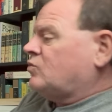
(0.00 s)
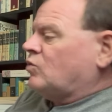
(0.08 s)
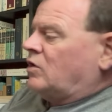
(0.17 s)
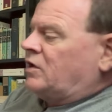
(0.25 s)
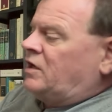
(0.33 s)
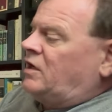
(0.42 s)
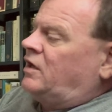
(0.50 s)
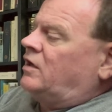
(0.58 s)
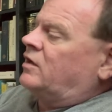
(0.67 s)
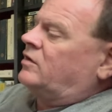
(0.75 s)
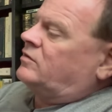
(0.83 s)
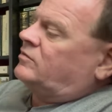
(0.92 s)
one
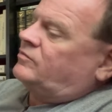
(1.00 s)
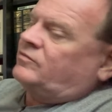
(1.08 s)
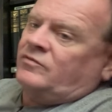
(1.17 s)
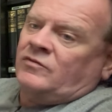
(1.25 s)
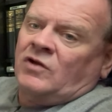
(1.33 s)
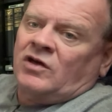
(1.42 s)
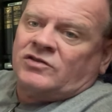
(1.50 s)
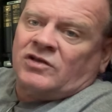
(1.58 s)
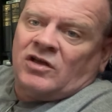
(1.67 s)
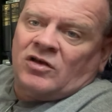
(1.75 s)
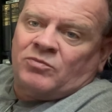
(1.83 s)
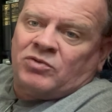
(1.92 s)
here looks a
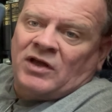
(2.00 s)
little